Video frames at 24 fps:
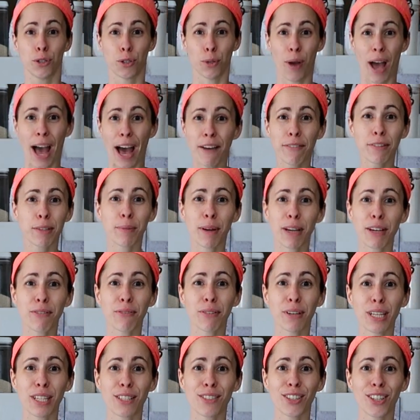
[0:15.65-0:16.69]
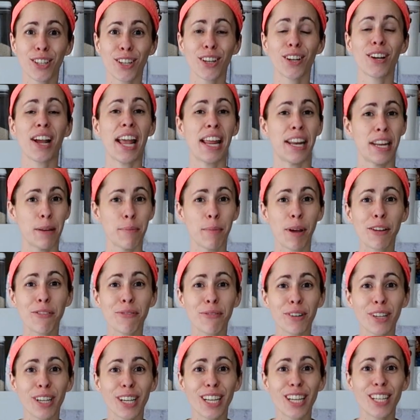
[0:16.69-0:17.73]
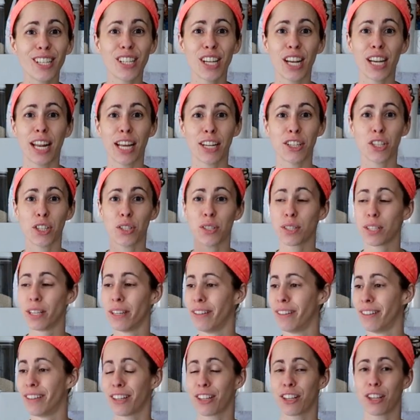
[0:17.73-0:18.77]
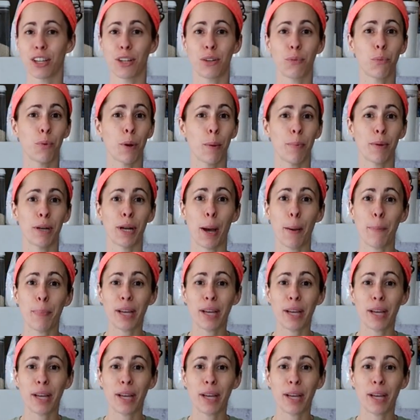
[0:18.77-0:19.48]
to have in my freezer and in my fridge, and I just could whip it